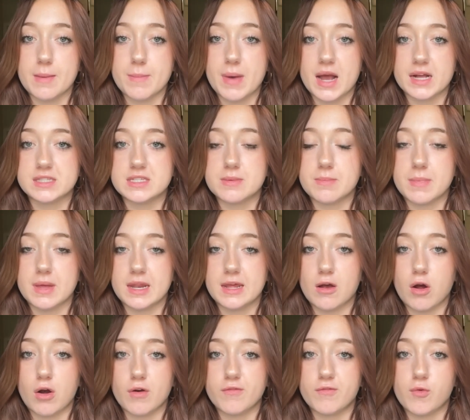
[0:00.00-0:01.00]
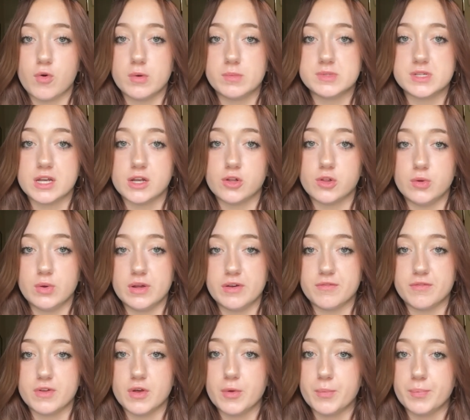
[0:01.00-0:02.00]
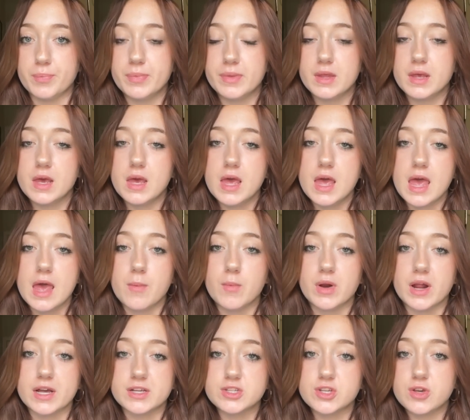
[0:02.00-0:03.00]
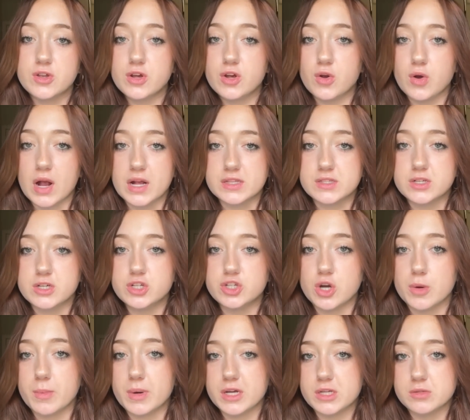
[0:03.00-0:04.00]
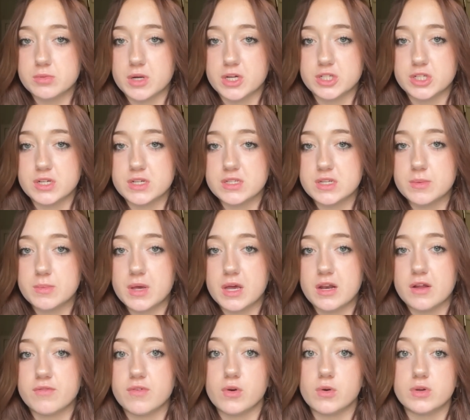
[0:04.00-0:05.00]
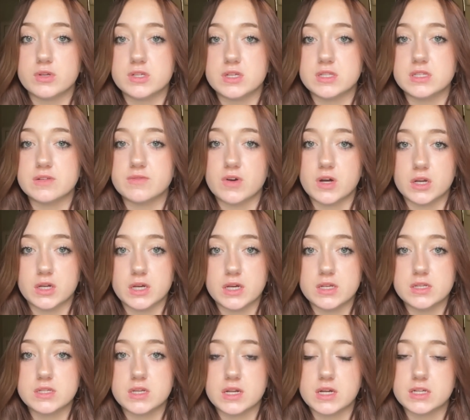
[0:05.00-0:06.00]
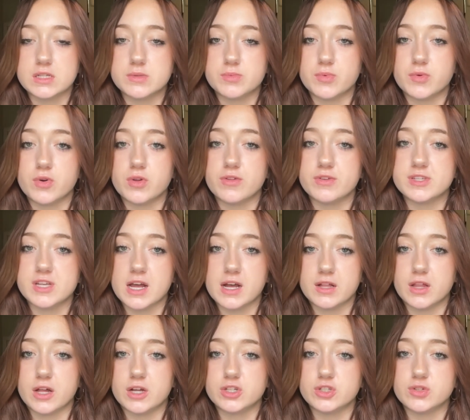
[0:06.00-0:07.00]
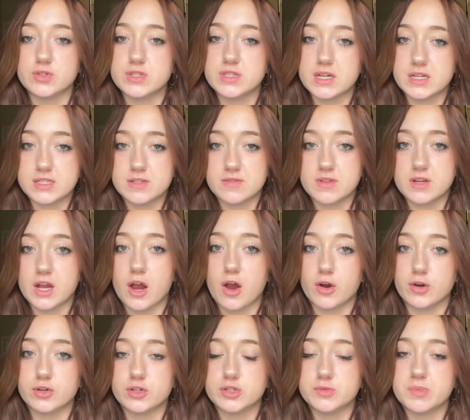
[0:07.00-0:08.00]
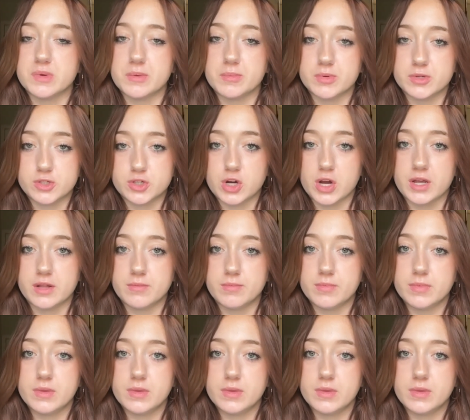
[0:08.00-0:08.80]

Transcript: impacted many art forms, including film. And when executed correctly, German Expressionism can evoke a sense of unease and explore the psychological states of the characters being portrayed.